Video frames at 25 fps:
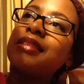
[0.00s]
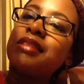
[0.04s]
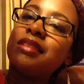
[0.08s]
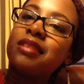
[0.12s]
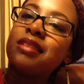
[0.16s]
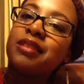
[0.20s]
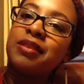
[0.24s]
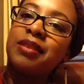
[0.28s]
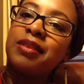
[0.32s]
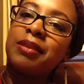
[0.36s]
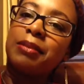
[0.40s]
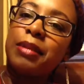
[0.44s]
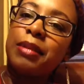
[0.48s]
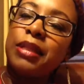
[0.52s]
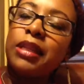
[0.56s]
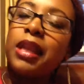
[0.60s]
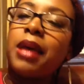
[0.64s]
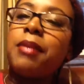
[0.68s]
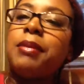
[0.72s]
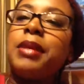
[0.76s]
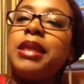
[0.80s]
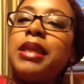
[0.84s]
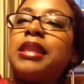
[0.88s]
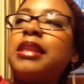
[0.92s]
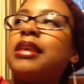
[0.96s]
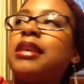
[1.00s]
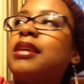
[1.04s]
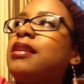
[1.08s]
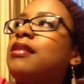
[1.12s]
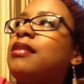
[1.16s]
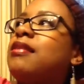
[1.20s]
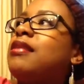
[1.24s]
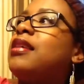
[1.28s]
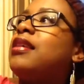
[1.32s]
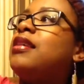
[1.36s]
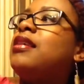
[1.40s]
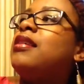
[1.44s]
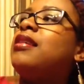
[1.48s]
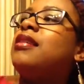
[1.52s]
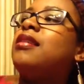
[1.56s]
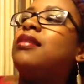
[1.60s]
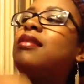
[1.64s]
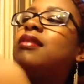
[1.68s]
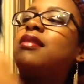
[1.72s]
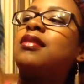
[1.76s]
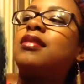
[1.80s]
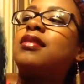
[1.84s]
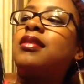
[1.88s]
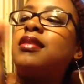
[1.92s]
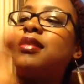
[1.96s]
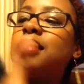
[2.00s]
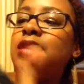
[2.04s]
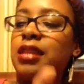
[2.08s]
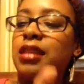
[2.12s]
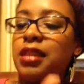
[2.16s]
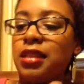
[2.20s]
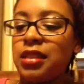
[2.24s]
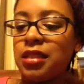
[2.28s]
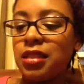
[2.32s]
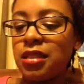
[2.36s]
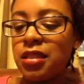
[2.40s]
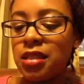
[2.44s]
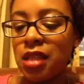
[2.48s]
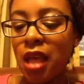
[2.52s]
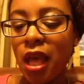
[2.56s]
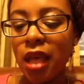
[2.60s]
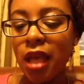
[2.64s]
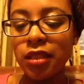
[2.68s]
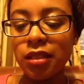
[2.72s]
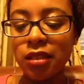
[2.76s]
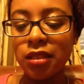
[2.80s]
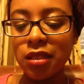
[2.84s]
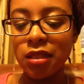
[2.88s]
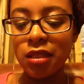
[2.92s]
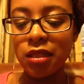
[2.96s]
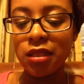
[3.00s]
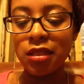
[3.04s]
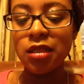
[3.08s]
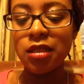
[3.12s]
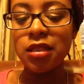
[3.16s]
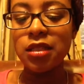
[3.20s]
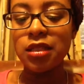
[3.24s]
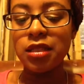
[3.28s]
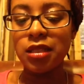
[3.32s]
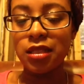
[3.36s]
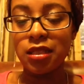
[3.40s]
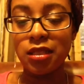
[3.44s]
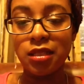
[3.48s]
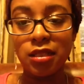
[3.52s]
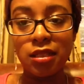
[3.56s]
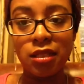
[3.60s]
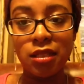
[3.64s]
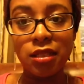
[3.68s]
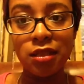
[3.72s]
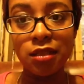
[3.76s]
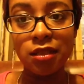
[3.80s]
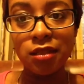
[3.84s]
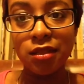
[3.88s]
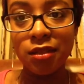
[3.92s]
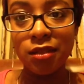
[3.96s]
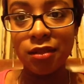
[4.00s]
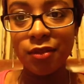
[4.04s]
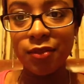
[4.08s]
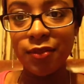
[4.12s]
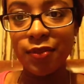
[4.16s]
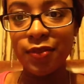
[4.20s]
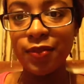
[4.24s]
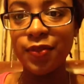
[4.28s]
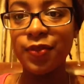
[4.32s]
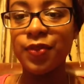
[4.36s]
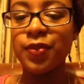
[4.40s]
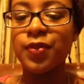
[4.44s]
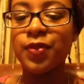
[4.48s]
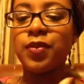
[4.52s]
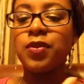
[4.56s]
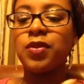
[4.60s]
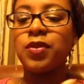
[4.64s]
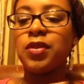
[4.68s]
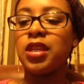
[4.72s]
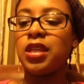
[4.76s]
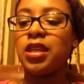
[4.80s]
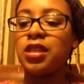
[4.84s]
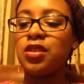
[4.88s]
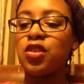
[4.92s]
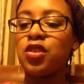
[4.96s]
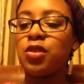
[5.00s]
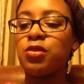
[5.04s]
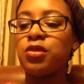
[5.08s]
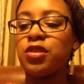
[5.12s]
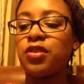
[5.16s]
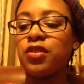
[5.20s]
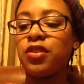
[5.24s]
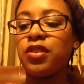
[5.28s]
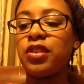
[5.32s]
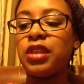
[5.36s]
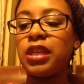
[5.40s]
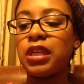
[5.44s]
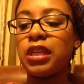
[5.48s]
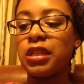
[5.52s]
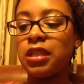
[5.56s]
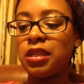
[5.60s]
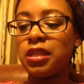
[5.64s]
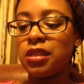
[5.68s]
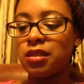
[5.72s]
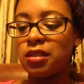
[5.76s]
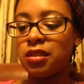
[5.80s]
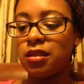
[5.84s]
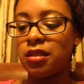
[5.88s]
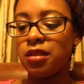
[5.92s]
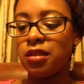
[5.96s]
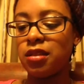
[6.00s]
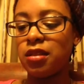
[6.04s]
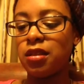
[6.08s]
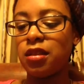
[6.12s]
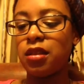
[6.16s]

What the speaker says: You know what I mean? I mean the it's not consistent in terms of thickness.